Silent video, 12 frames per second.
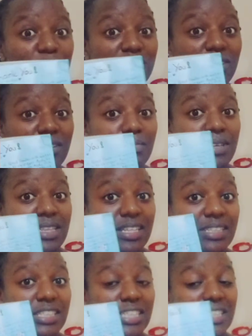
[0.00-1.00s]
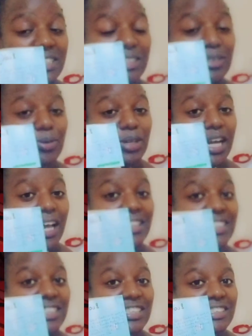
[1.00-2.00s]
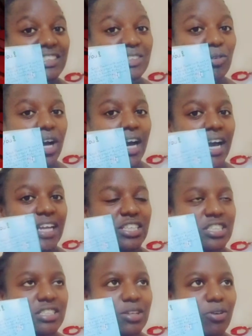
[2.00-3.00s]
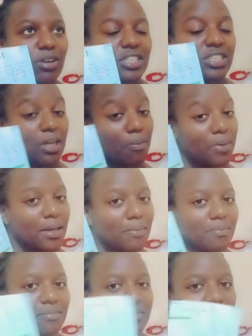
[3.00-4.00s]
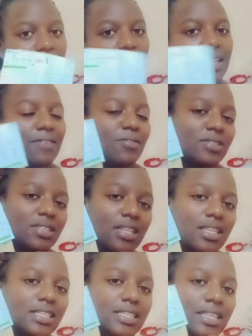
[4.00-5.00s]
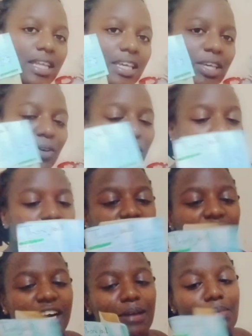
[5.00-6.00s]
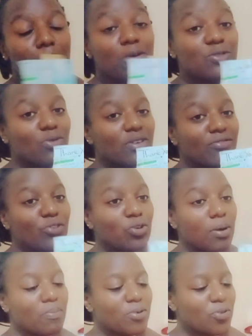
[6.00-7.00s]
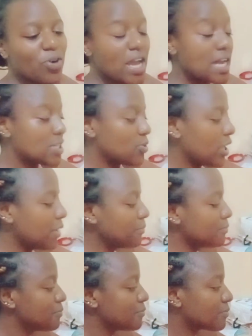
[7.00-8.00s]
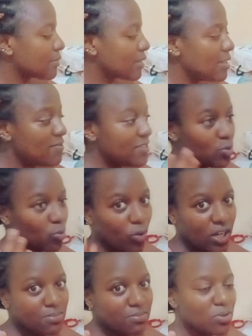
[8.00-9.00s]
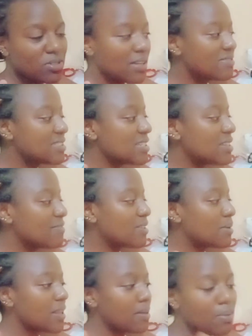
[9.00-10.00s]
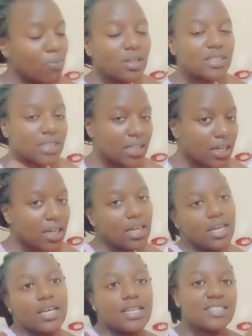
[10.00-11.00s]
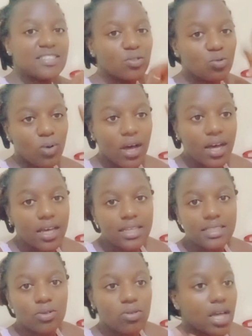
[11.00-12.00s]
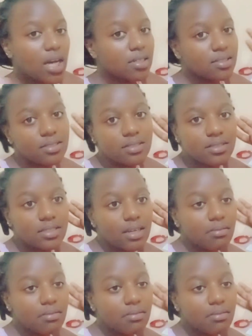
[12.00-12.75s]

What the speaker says: sold me this, she's so nice, she's so kind. She's called Shamim. If you see this, thank you. I'm about to review your product, okay? If it works, because I've seen even other people saying doesn't work, it's not that good,